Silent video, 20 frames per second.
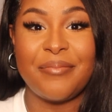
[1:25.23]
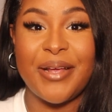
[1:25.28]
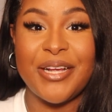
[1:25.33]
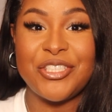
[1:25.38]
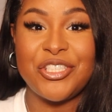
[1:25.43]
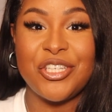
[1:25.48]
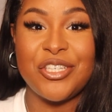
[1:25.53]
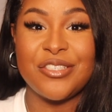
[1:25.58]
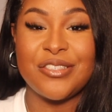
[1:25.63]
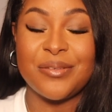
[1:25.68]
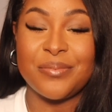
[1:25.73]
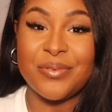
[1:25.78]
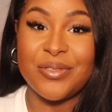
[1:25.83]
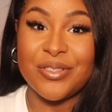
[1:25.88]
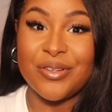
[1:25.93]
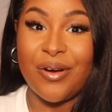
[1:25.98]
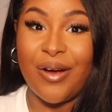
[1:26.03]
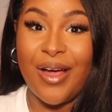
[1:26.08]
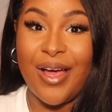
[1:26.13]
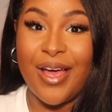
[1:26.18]
make sure you
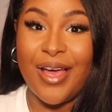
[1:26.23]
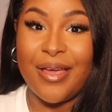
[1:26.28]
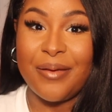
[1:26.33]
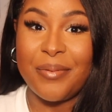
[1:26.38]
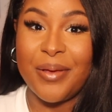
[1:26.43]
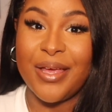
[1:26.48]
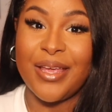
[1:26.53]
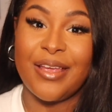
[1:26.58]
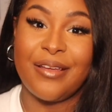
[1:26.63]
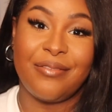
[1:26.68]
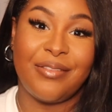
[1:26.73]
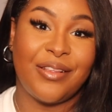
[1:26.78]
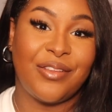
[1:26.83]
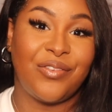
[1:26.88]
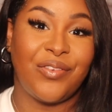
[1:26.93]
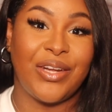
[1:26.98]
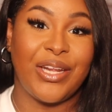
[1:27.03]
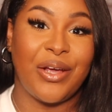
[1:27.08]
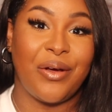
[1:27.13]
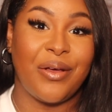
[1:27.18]
subscribe, give
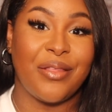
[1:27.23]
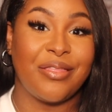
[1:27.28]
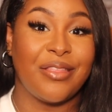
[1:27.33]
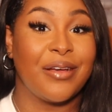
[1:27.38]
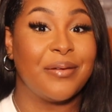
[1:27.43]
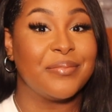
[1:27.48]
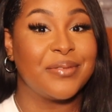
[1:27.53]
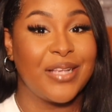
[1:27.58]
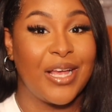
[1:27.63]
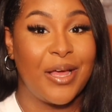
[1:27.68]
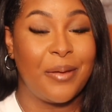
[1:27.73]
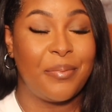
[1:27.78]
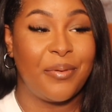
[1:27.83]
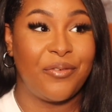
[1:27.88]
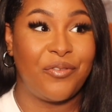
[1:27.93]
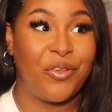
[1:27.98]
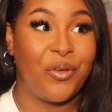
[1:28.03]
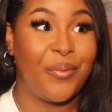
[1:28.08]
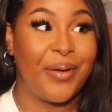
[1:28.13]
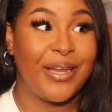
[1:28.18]
this video a thumbs up
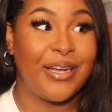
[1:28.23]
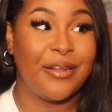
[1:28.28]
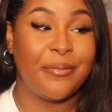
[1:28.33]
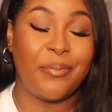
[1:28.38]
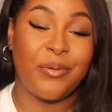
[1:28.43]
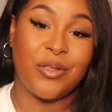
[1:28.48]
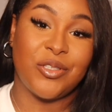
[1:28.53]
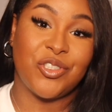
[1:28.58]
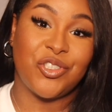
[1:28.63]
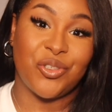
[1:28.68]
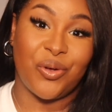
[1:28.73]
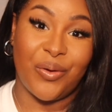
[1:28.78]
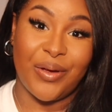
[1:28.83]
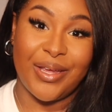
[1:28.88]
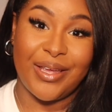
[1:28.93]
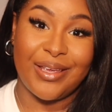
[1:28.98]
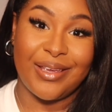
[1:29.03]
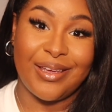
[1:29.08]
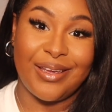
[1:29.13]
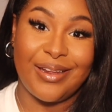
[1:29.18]
if you end up
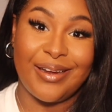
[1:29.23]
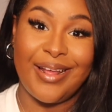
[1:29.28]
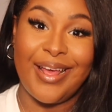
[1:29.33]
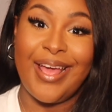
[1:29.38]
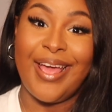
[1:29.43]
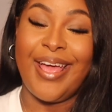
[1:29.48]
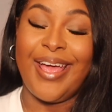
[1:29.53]
enjoying it,